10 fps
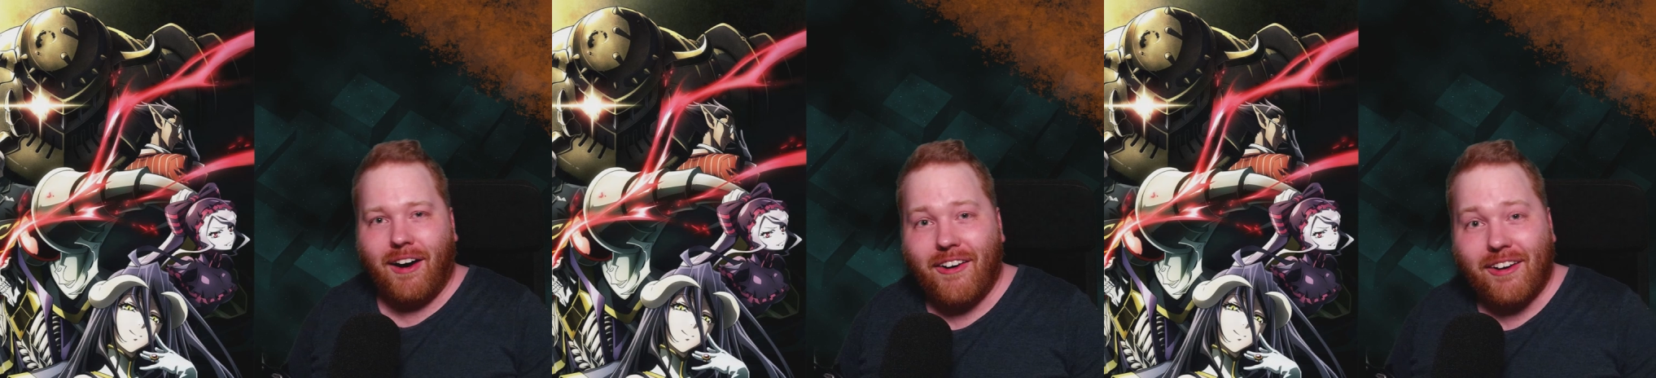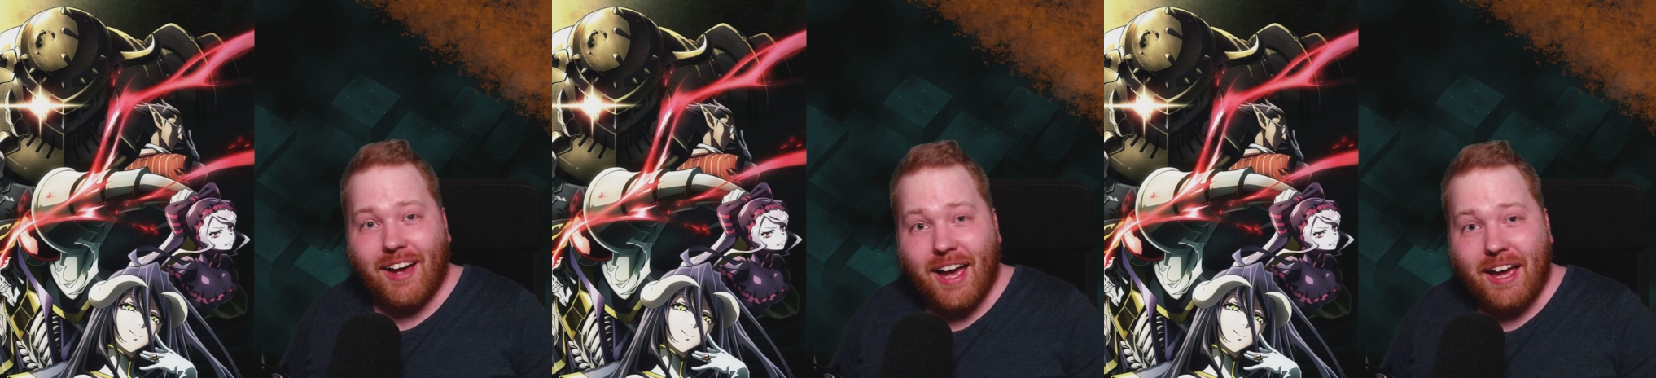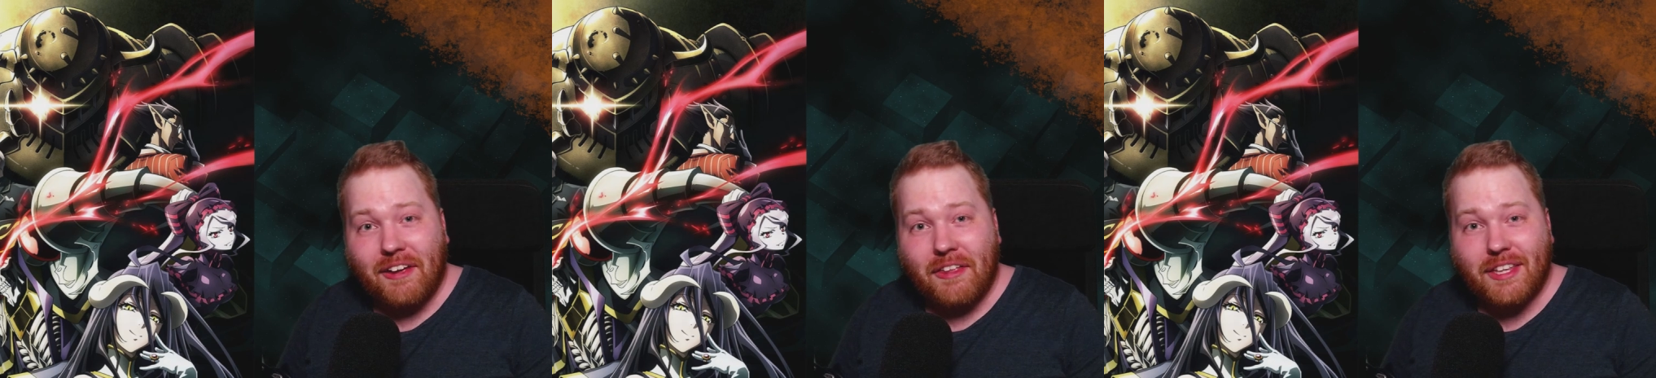
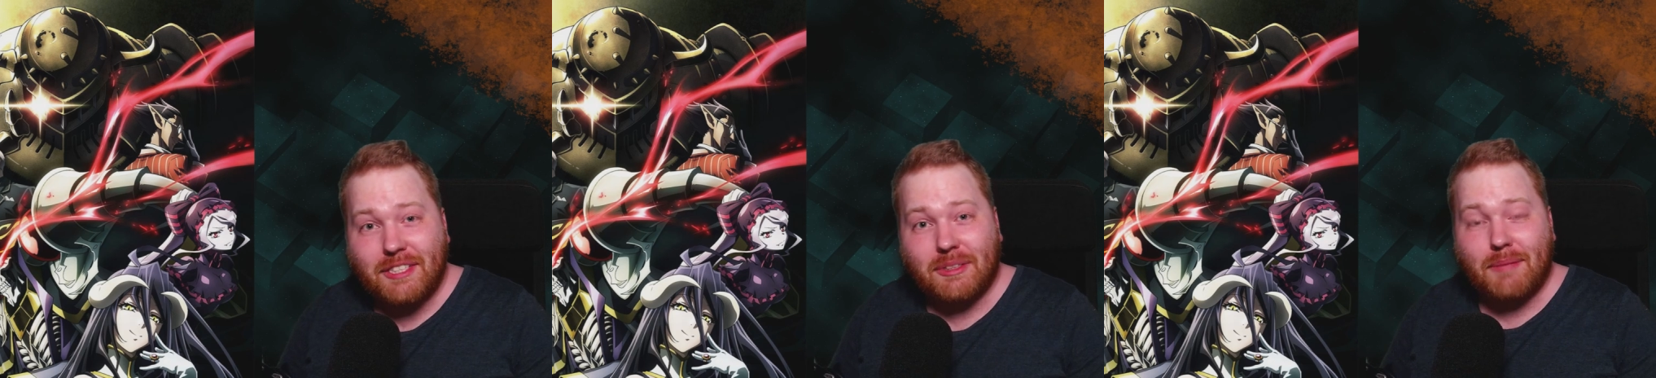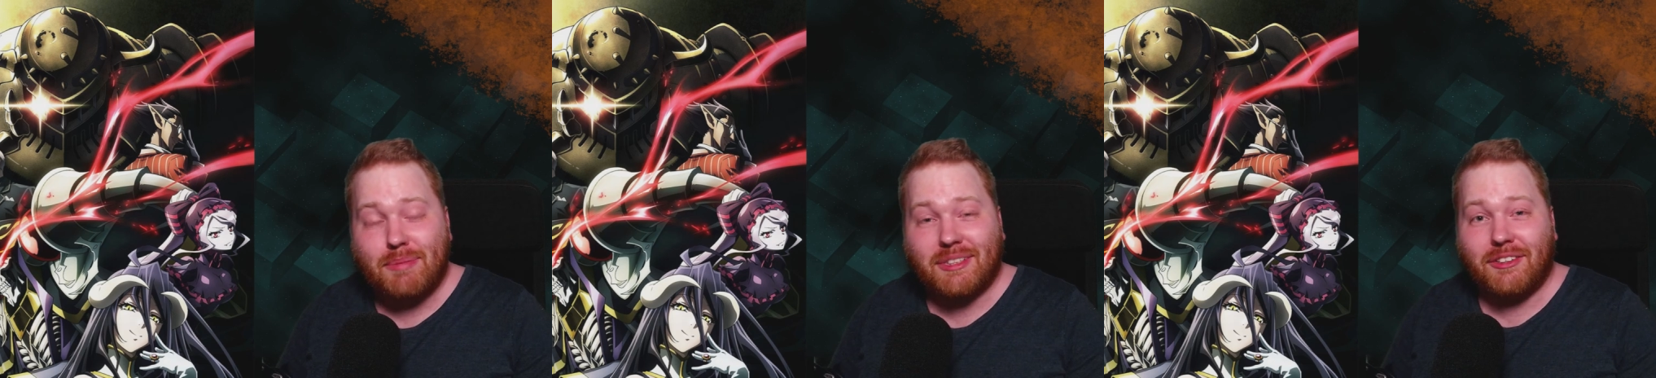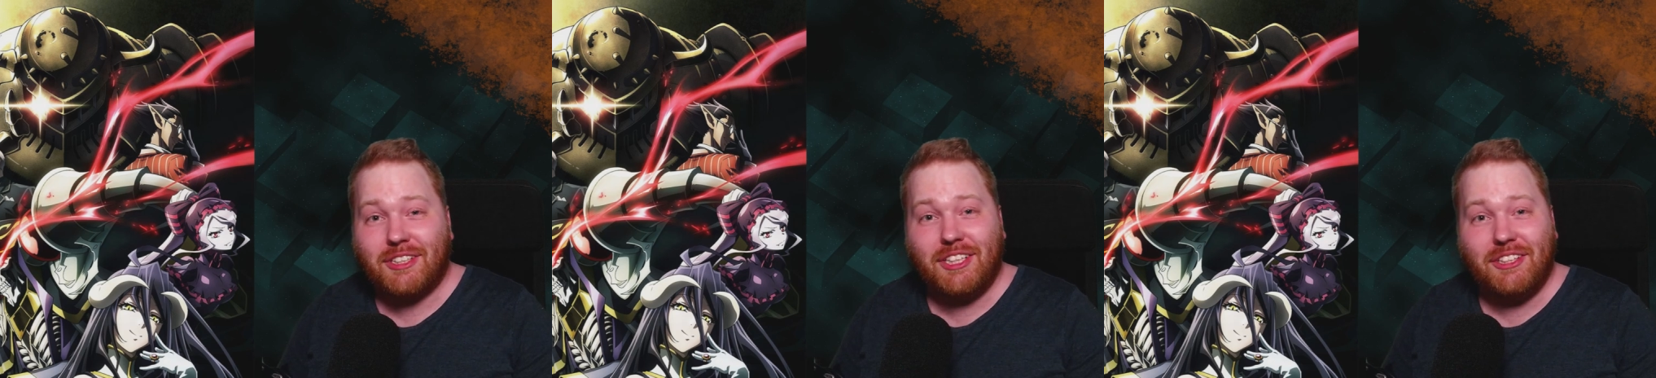Speaker 1: Okay, this was
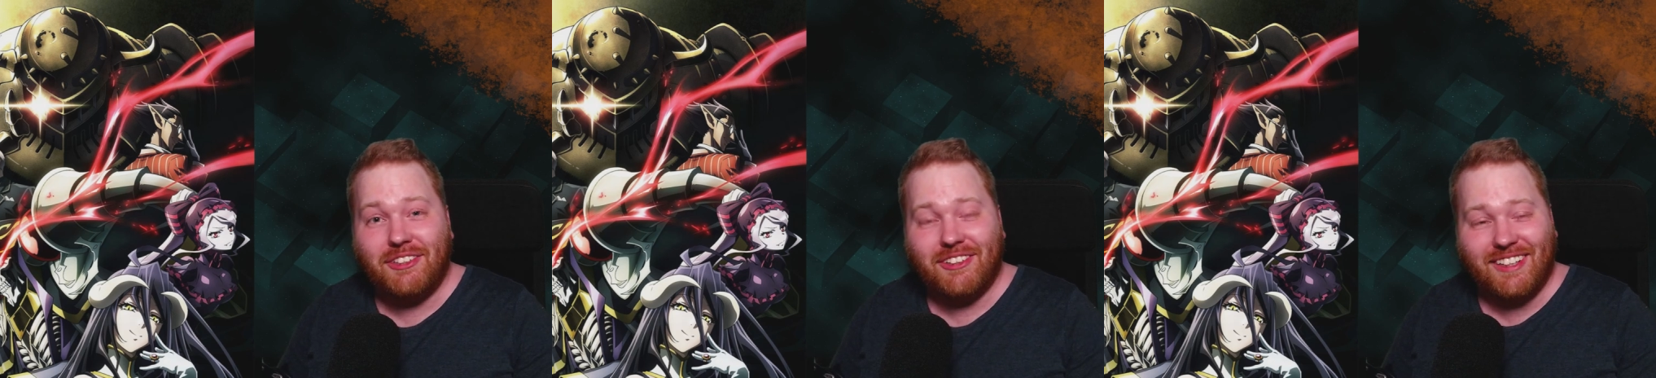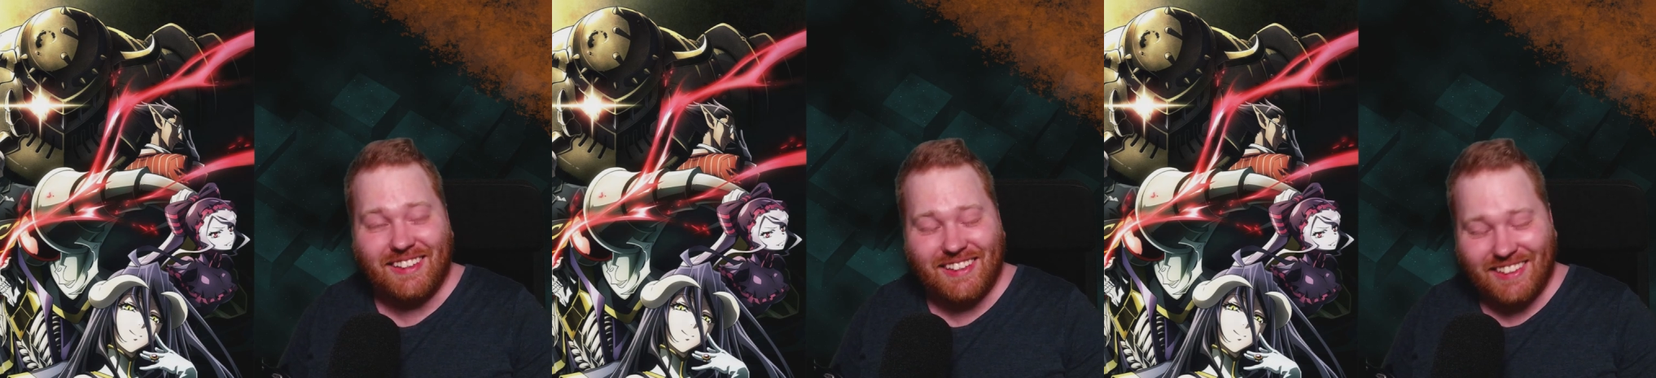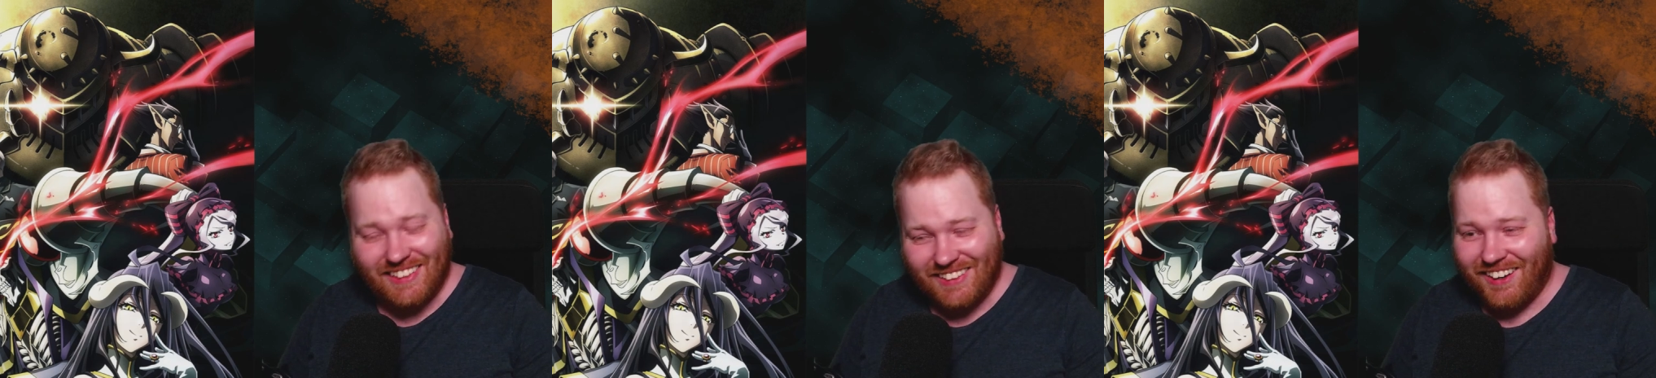episode two
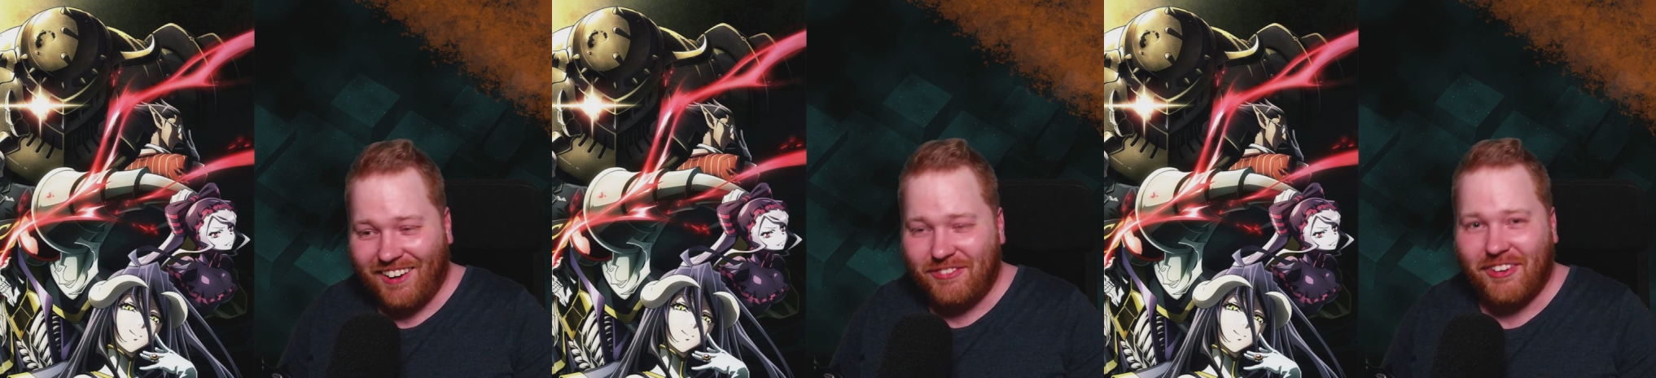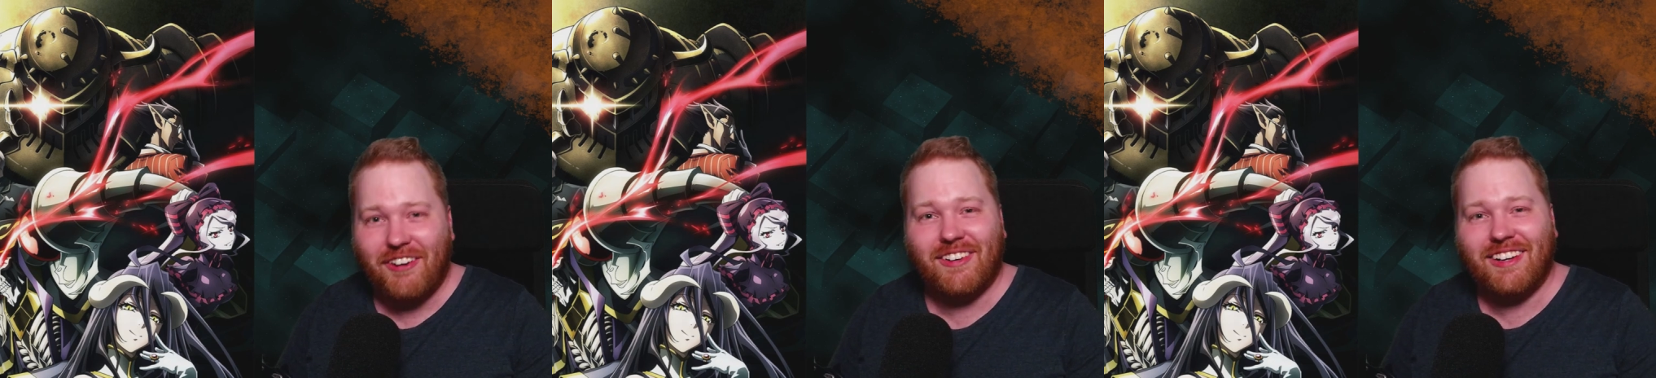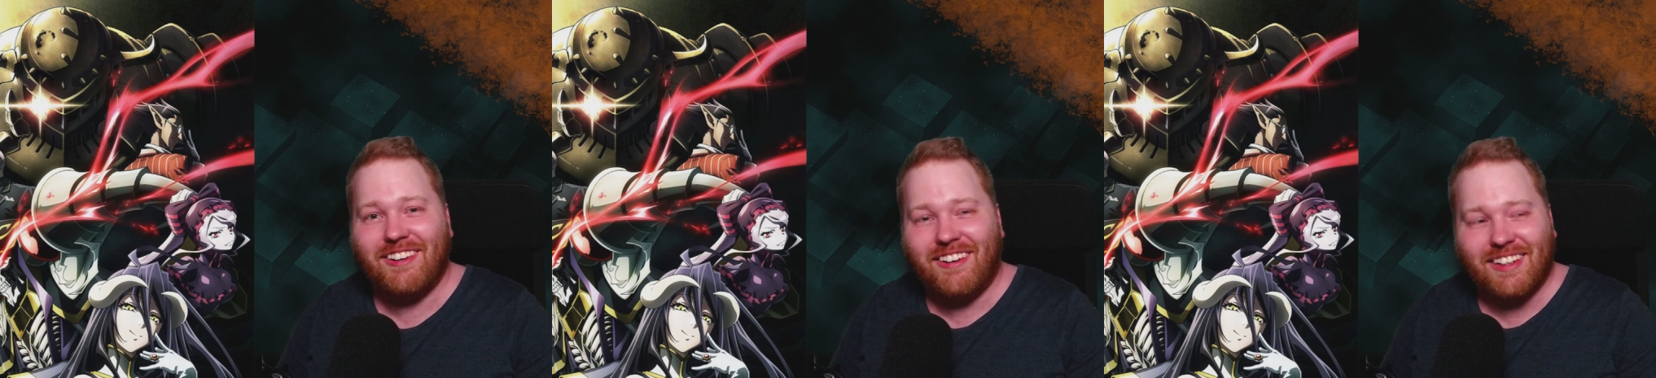of
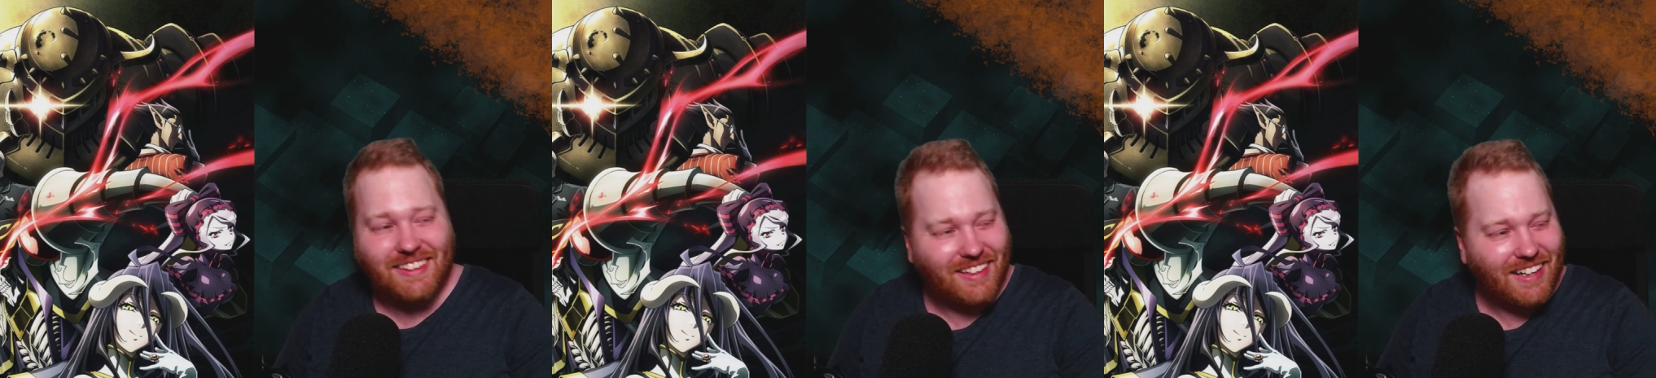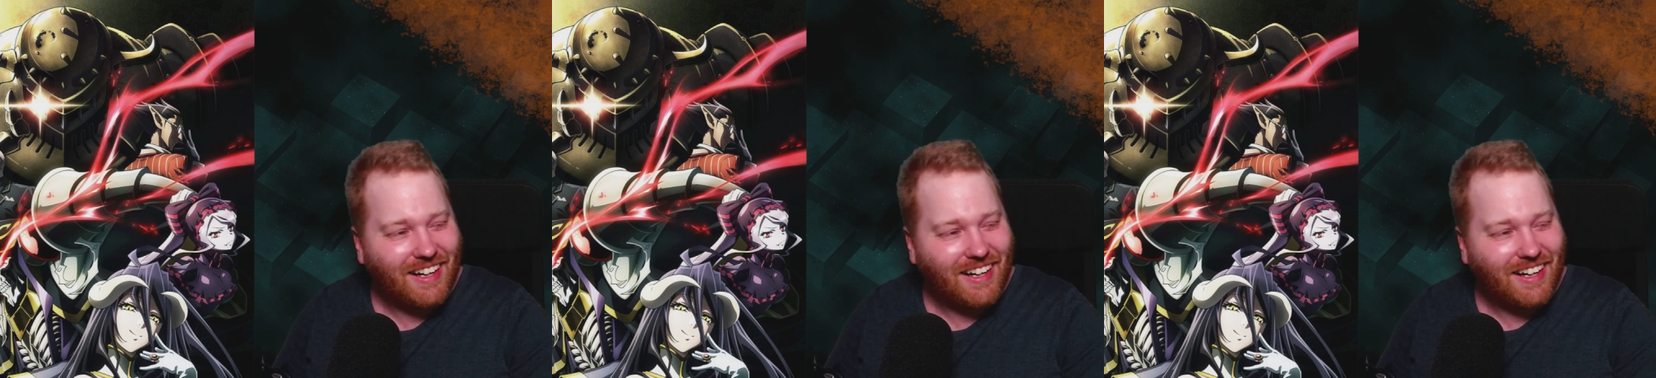Overlord.